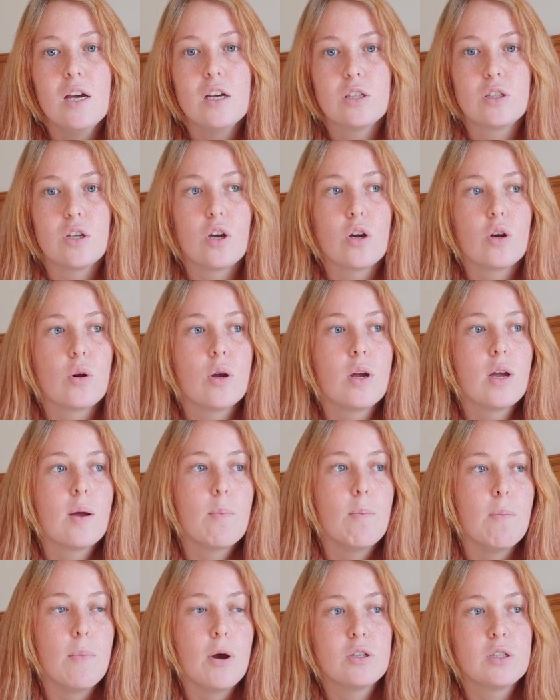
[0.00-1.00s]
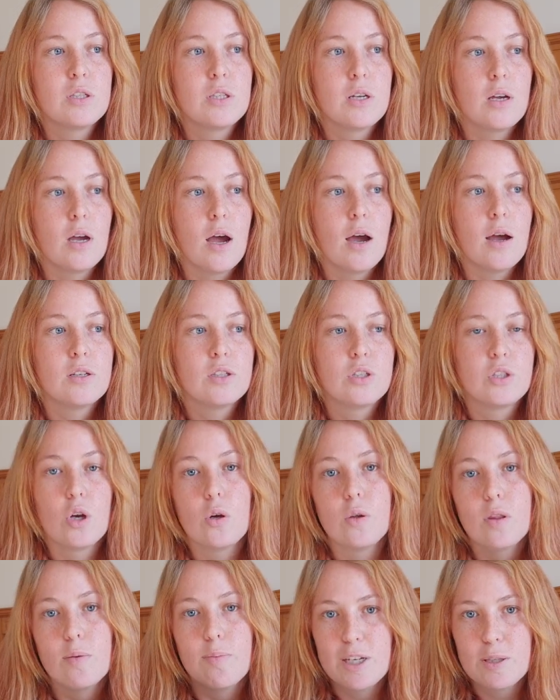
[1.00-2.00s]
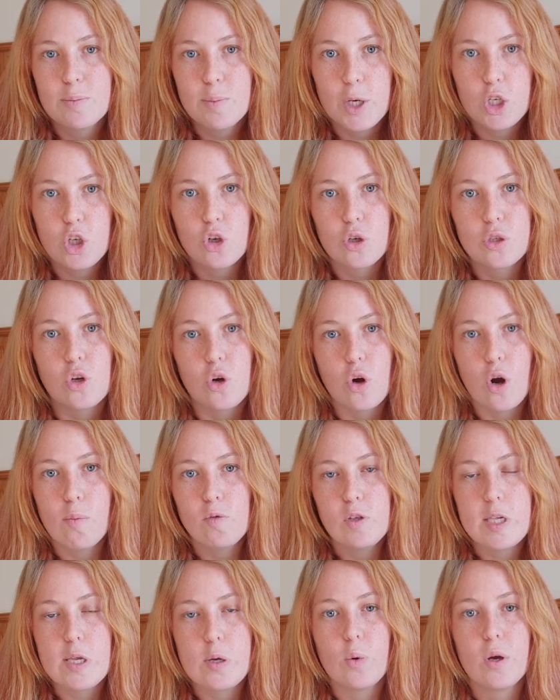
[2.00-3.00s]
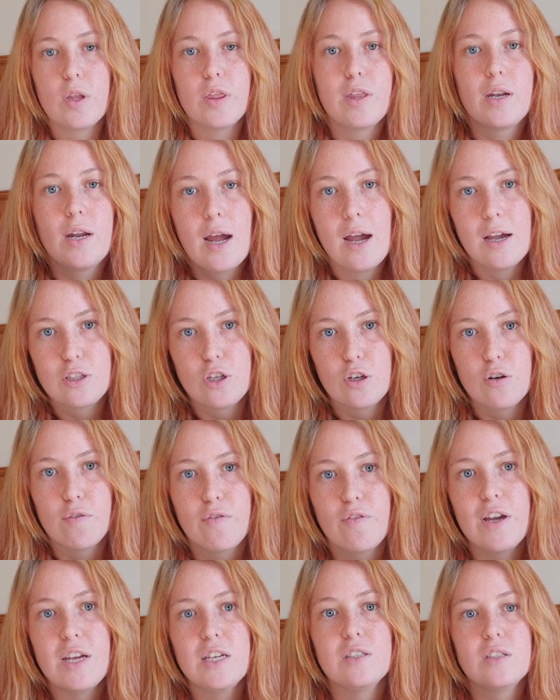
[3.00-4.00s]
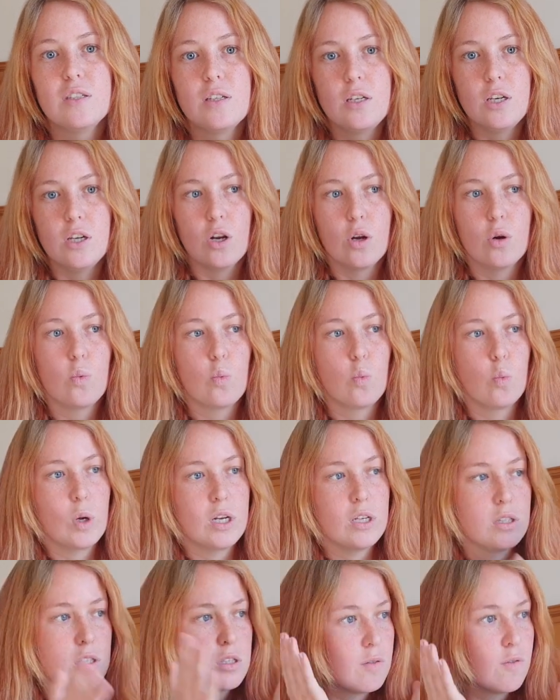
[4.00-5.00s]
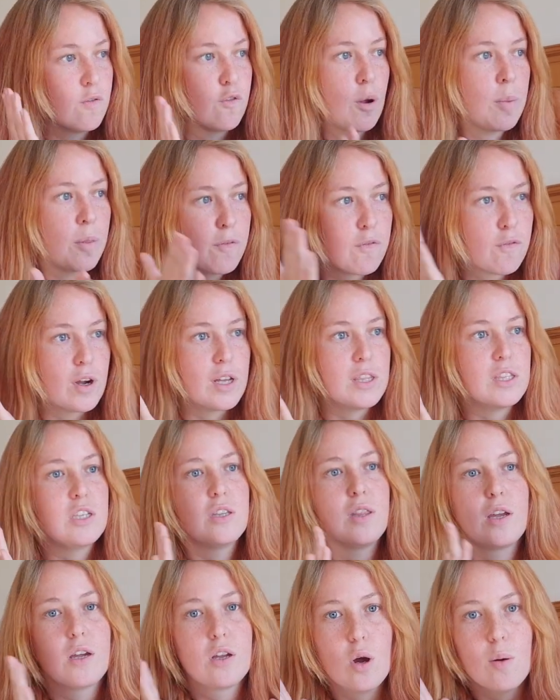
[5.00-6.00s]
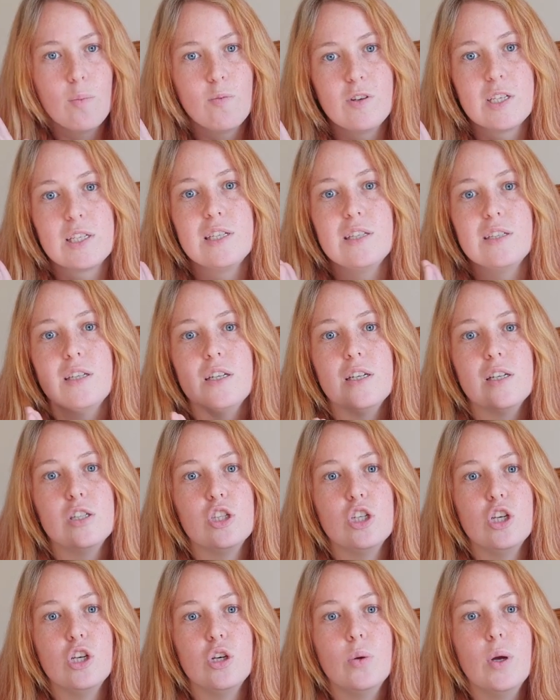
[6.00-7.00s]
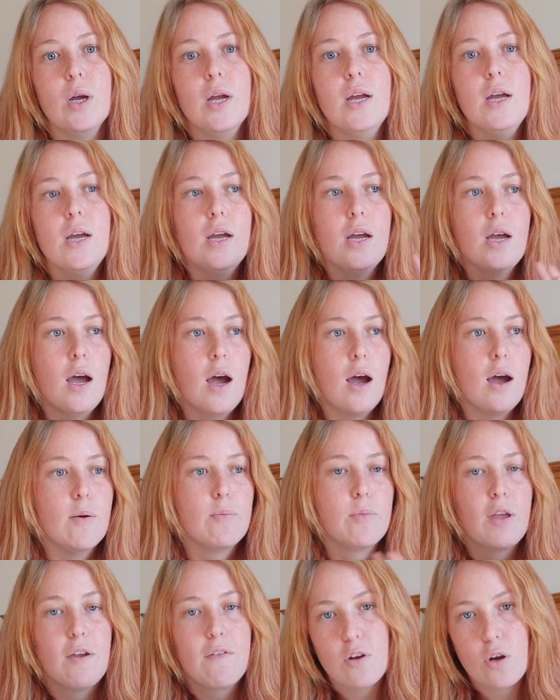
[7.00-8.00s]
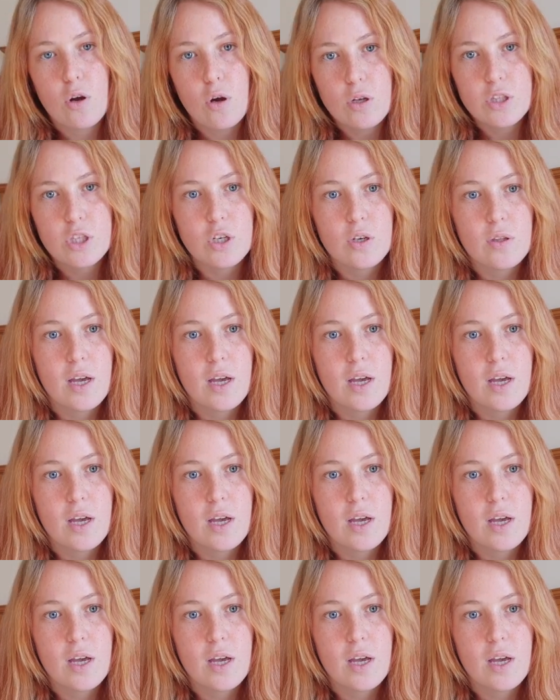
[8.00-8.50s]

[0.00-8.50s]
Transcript: so most, uh, so the best pictures are obviously one that has your face, you know, when it's from the front, they can obviously see it's you. Um, if you can't do